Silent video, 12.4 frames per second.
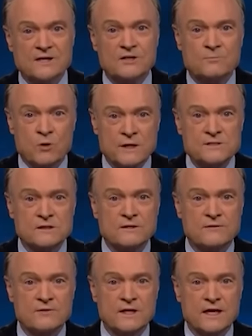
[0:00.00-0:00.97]
The president
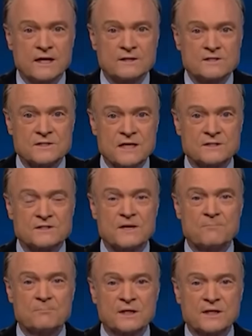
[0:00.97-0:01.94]
of the United
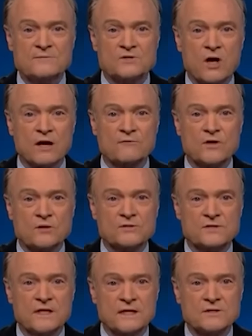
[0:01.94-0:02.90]
States believes all of
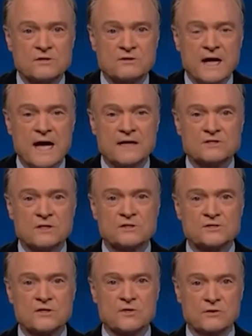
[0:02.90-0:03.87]
those things are national
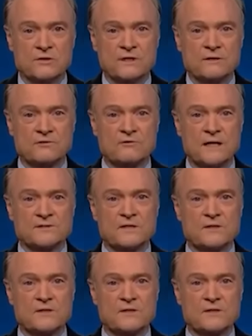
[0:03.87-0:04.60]
security threats.